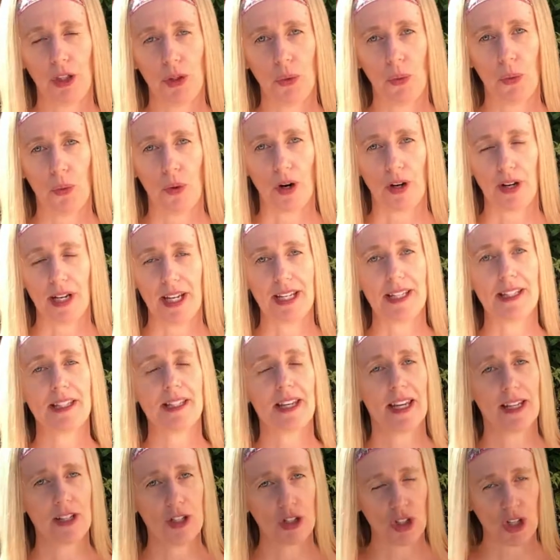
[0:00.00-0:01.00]
your
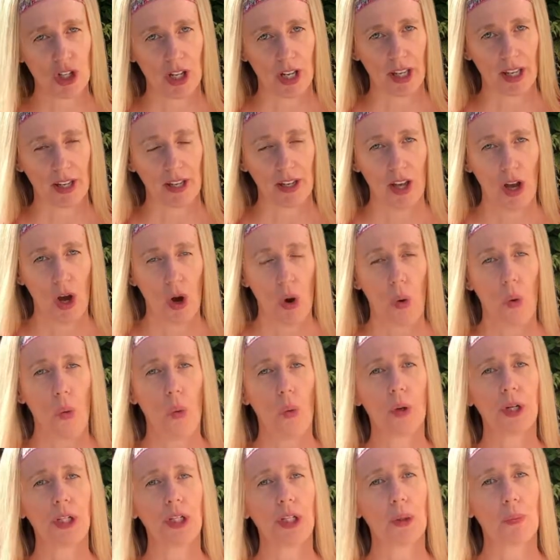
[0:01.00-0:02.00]
intention
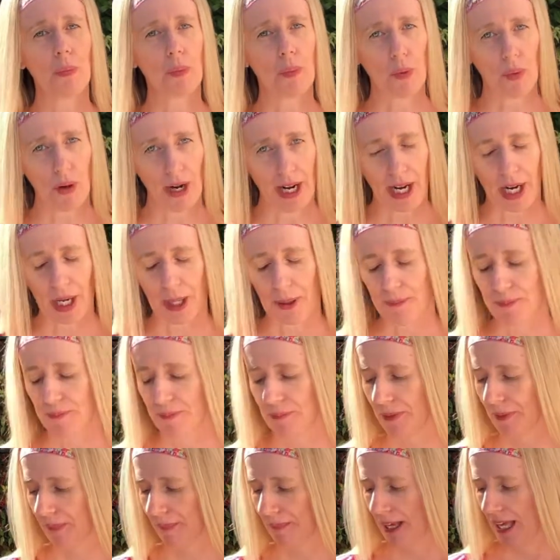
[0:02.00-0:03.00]
or your prayer.
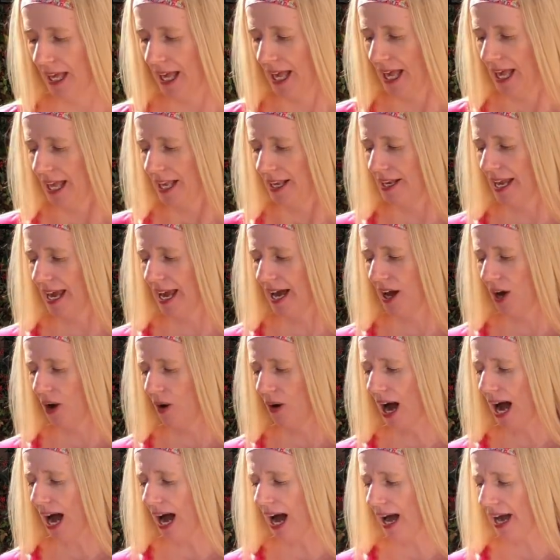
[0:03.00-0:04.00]

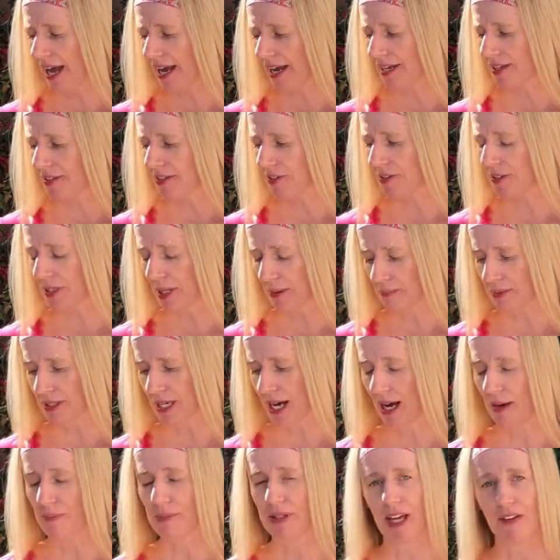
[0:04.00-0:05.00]
Now, I
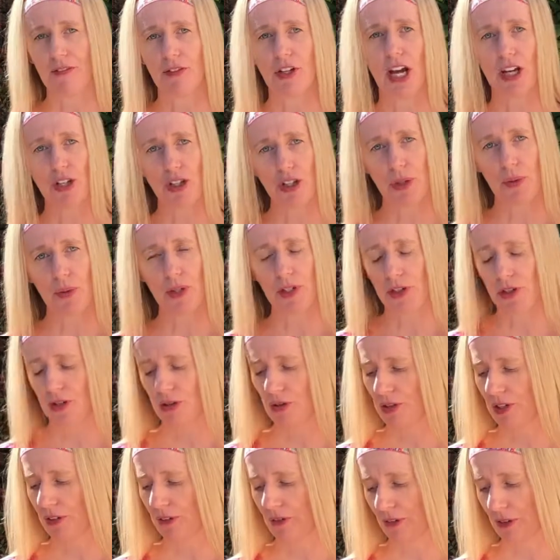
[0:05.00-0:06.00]
sometimes, I, I do it
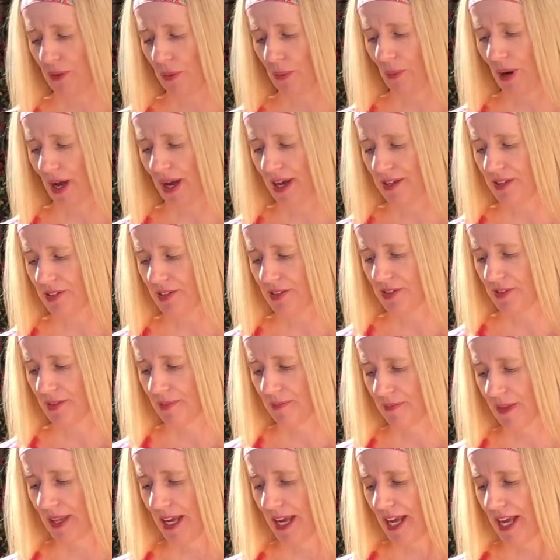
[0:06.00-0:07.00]
two different ways.
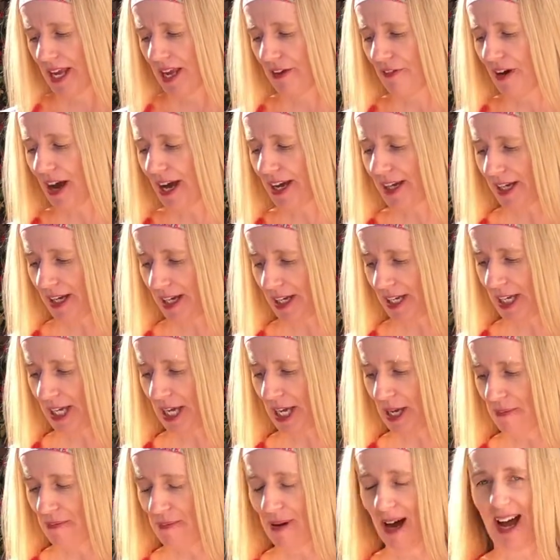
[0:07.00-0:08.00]
If I can
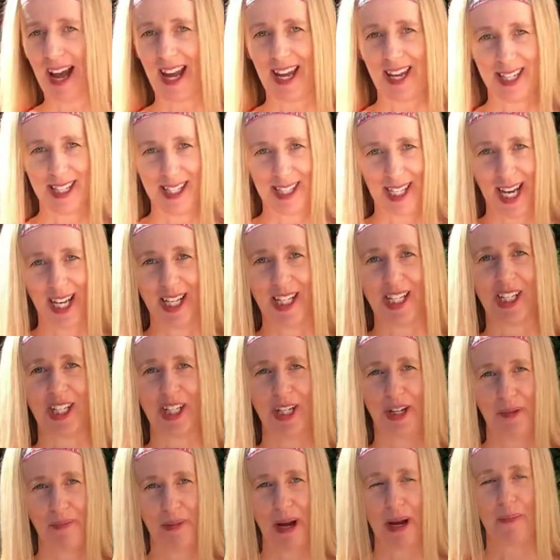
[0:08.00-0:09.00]
keep my
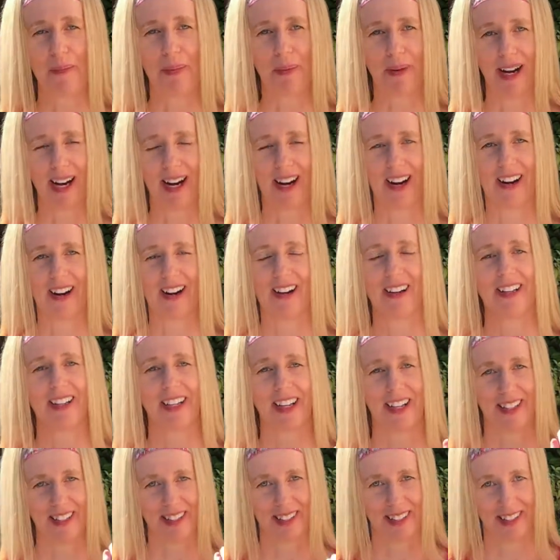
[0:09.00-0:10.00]
intention and my prayer
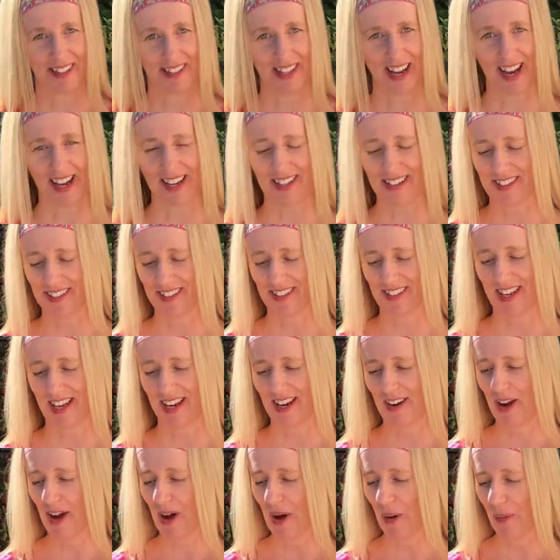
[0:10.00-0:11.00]
concise,
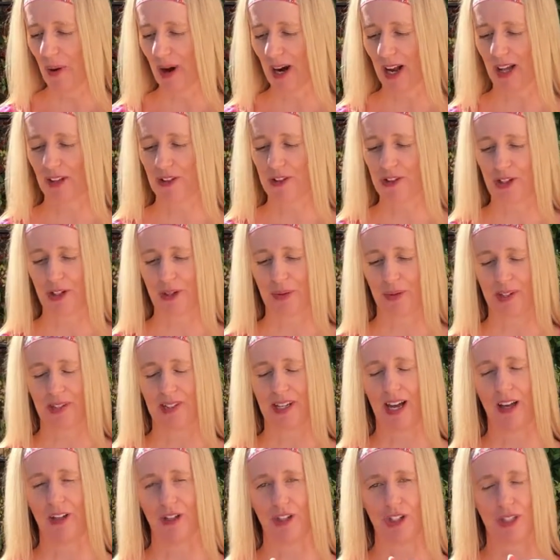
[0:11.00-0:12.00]
then what I'll do
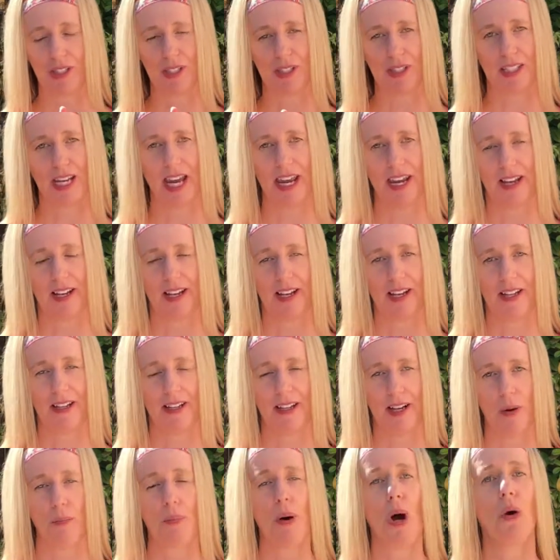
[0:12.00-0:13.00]
is I'll just take
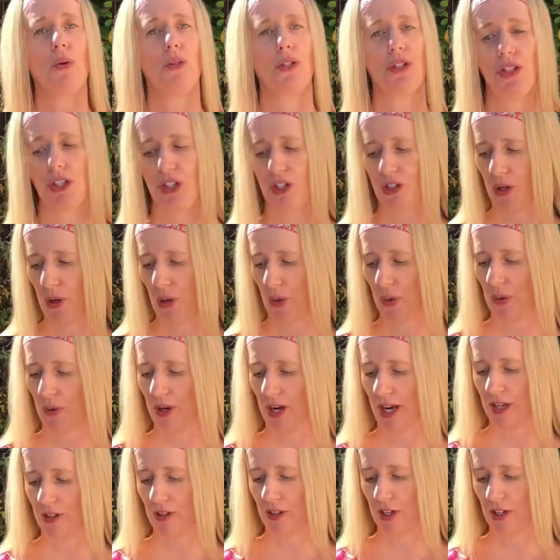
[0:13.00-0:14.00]
a post-it
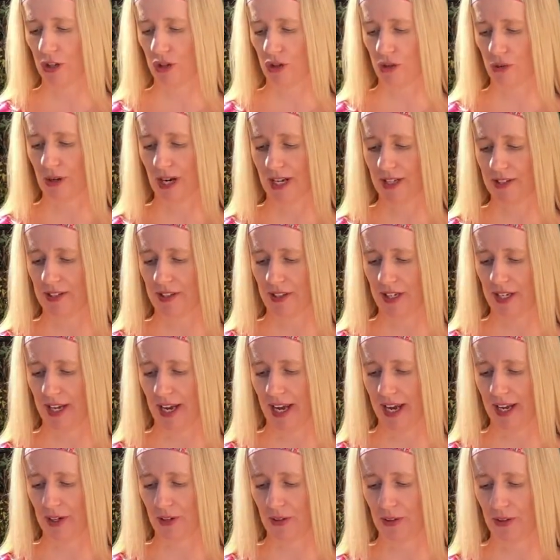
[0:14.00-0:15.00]
note and then trace the
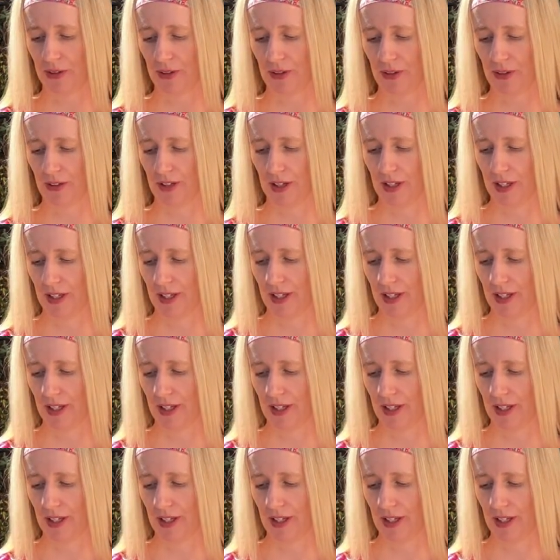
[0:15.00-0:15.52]
candle,